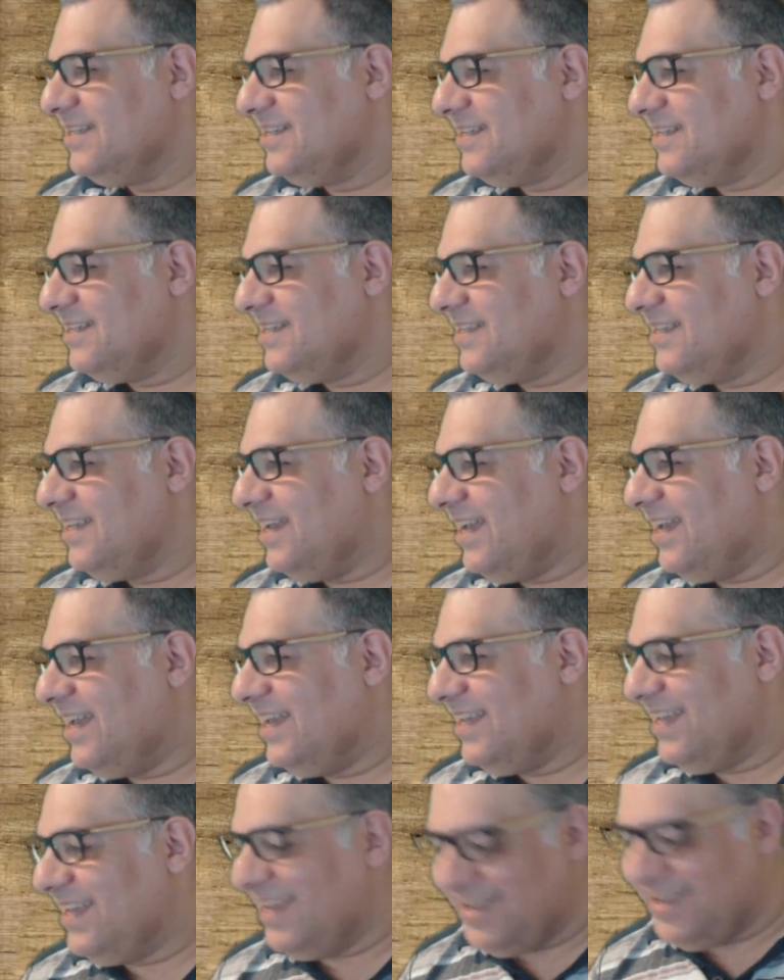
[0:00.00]
Yeah.
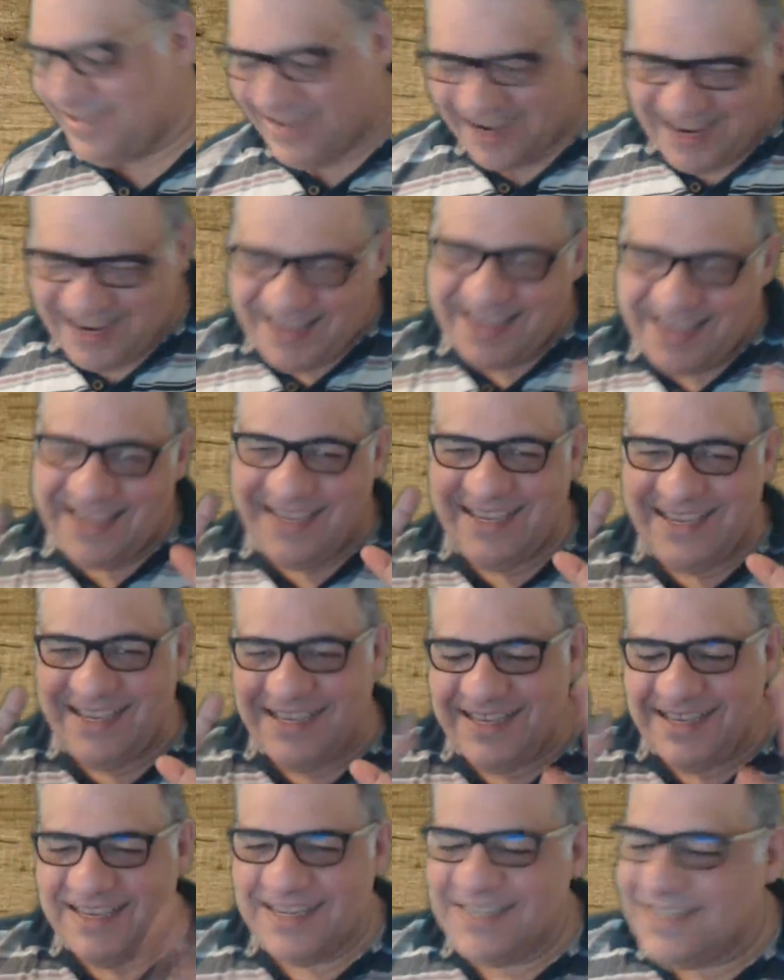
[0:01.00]
Okay.
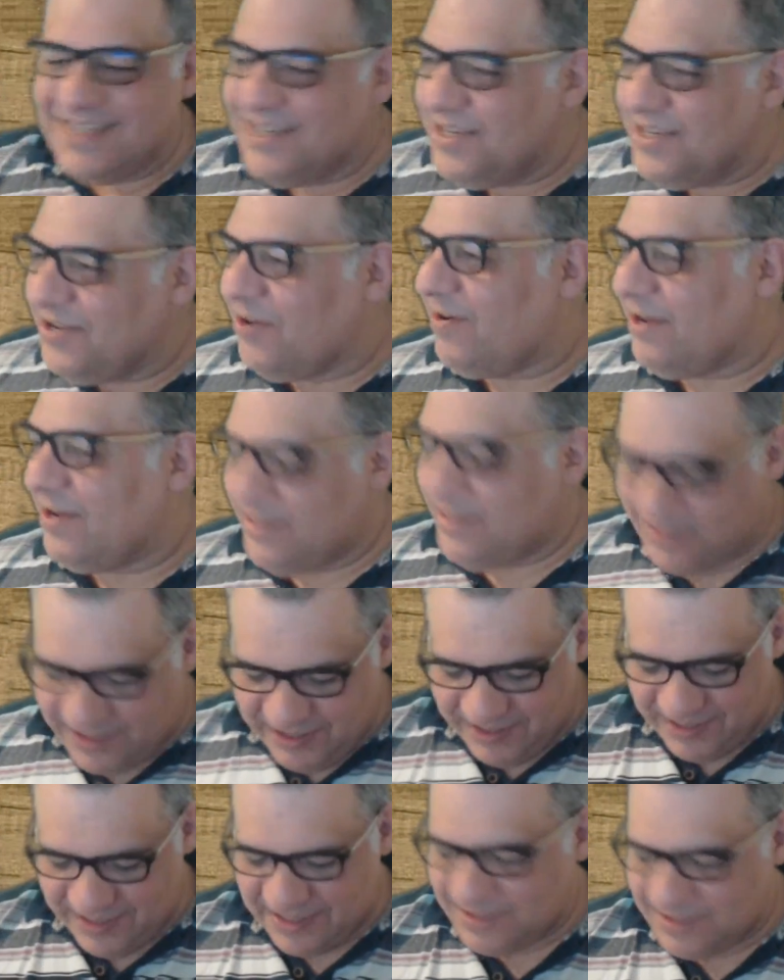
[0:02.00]
All right. See
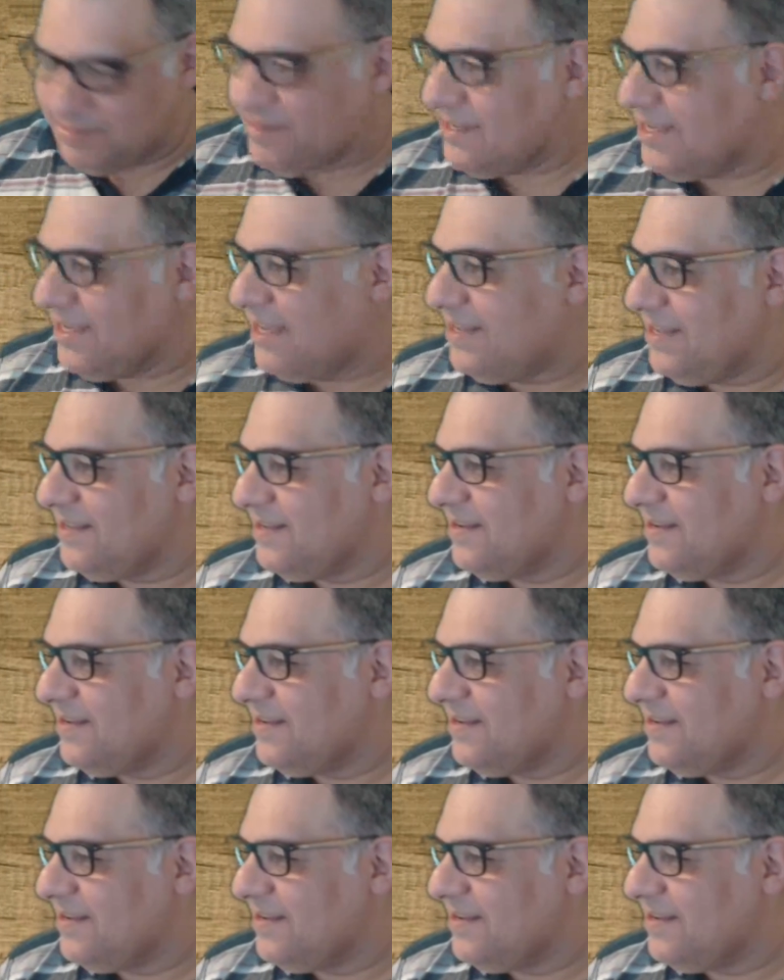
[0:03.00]
you next week then.